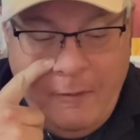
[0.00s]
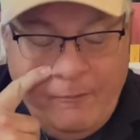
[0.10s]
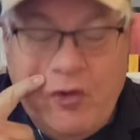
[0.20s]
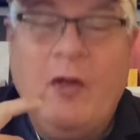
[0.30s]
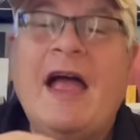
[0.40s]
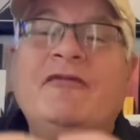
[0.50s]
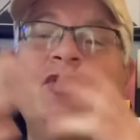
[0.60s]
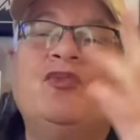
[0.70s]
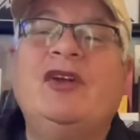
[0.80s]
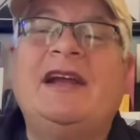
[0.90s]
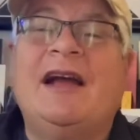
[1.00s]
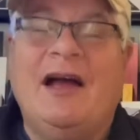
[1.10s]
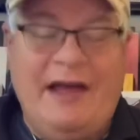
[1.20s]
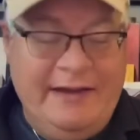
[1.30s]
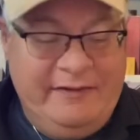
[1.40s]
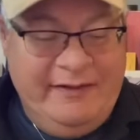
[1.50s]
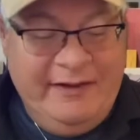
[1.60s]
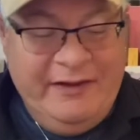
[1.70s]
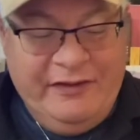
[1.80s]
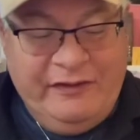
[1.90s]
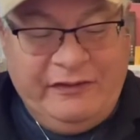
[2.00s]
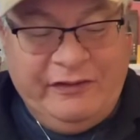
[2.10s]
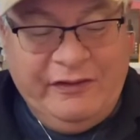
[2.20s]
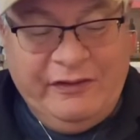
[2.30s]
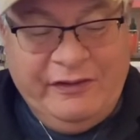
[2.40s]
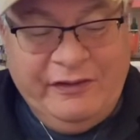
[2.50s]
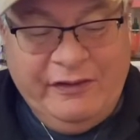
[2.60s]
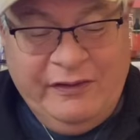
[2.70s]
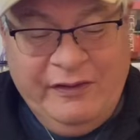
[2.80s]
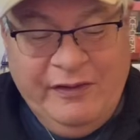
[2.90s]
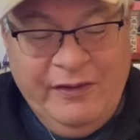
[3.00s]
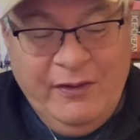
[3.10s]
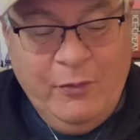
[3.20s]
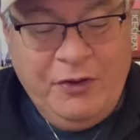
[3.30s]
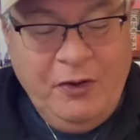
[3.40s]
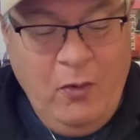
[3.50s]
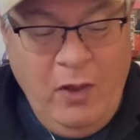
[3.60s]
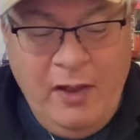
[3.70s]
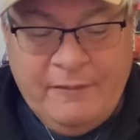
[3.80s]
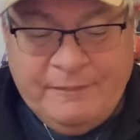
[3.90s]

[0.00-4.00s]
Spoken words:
You'll have eureka ideas. Well, you know what?